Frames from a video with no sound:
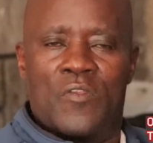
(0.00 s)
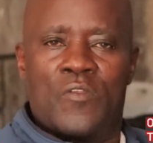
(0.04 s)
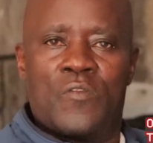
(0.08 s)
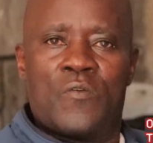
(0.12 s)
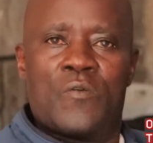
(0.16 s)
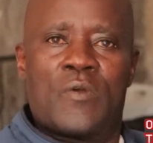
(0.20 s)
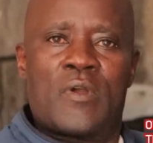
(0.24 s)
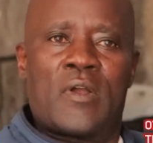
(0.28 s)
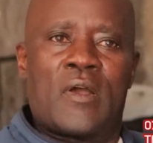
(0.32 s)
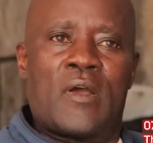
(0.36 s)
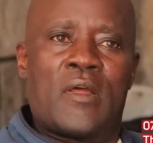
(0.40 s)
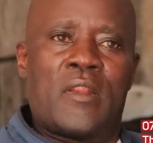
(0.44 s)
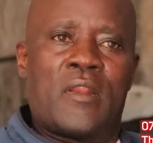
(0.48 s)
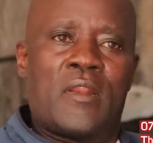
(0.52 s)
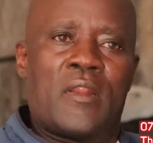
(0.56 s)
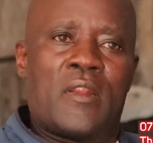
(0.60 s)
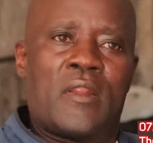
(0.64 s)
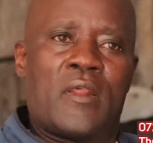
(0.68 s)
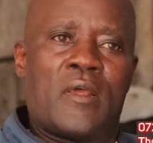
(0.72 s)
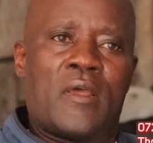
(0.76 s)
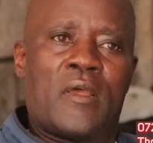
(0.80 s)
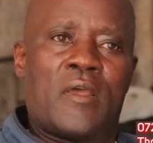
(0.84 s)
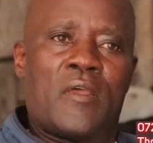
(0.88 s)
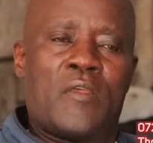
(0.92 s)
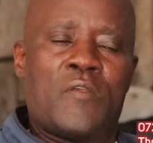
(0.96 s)
You
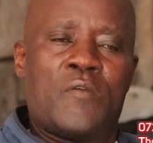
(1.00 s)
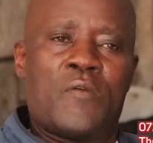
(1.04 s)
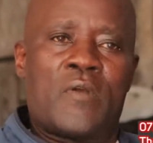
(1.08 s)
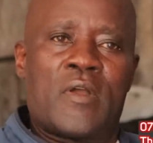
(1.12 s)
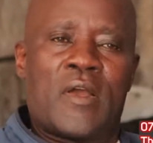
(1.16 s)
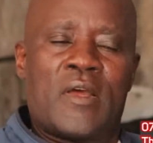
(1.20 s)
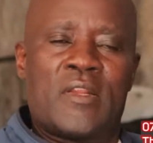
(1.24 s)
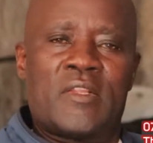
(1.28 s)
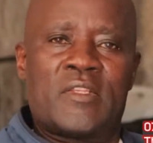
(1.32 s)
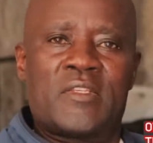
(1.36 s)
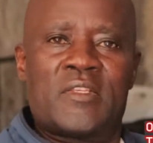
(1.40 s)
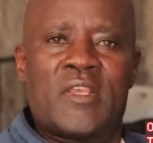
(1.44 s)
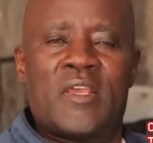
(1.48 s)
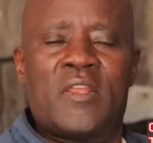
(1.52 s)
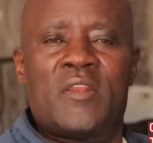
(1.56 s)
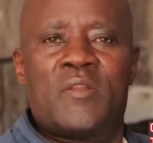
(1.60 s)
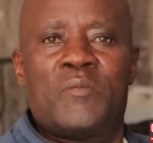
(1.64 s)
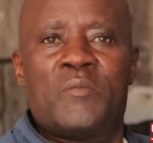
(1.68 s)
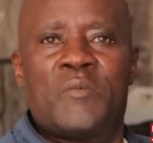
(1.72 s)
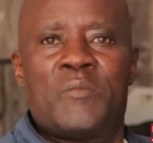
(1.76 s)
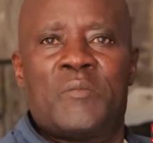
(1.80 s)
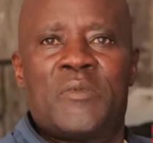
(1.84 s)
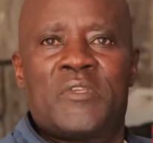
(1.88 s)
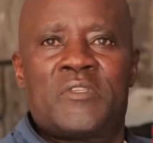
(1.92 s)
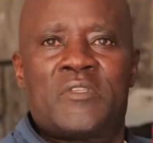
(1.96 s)
can send
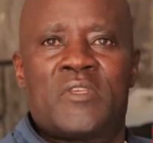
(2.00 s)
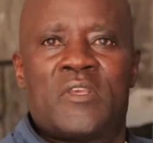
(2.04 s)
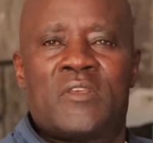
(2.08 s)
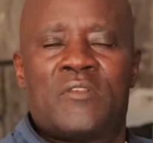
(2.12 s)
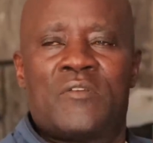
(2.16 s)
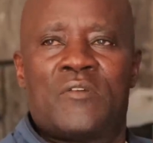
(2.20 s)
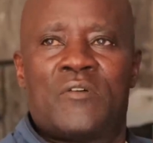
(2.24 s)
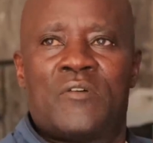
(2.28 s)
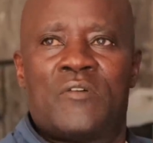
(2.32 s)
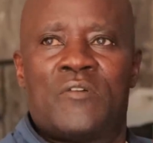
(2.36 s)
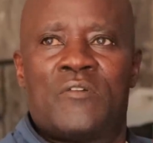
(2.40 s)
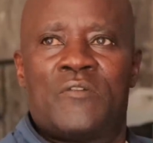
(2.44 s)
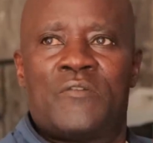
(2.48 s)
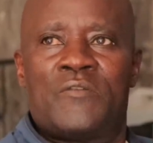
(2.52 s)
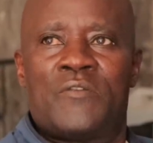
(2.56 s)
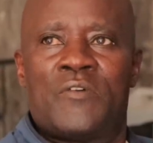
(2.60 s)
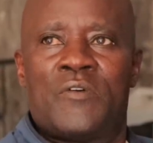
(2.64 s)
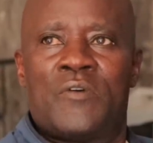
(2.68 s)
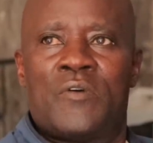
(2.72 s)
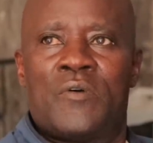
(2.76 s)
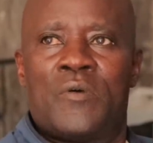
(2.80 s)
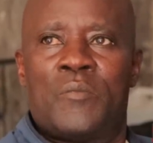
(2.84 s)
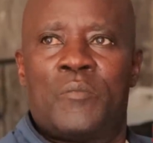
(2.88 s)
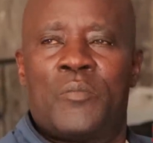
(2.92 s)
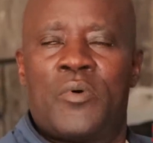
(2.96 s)
me message over